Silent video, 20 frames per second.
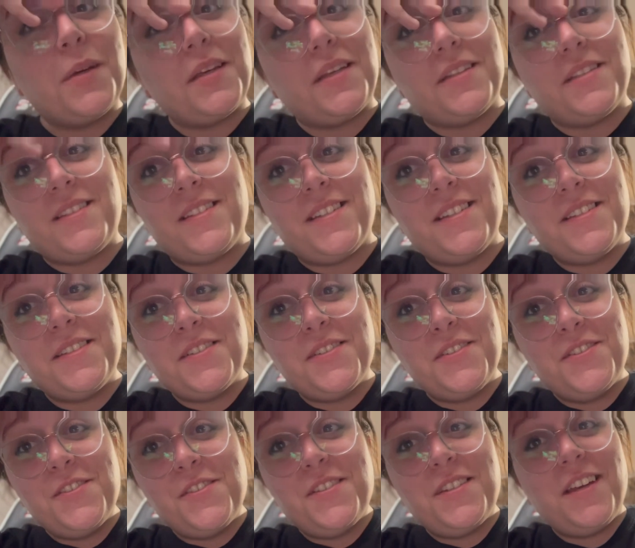getting
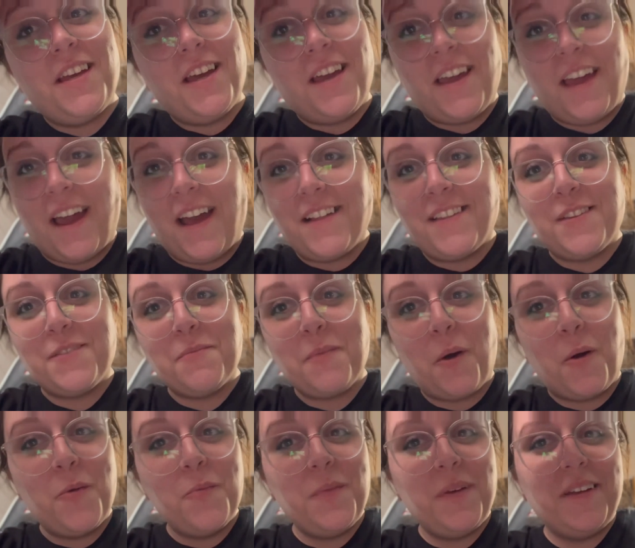scissors at the
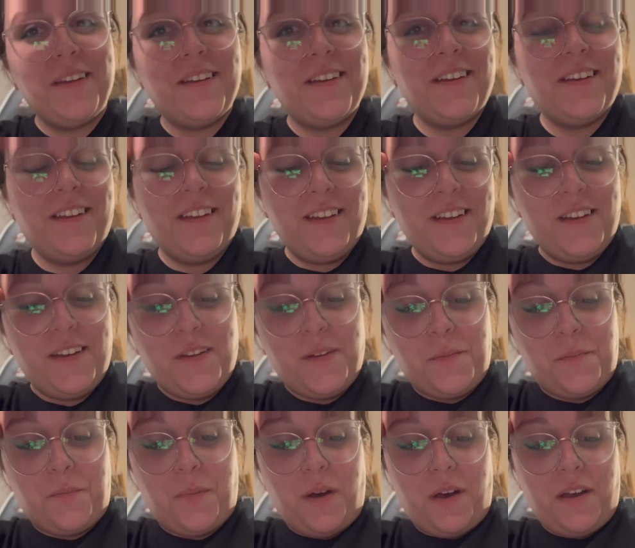moment.
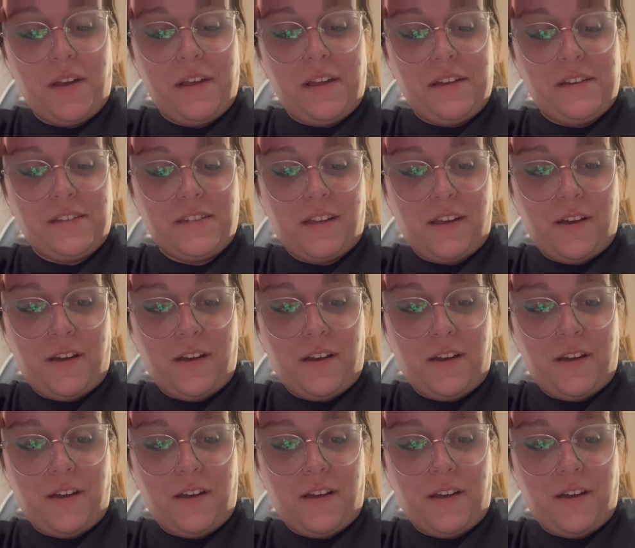But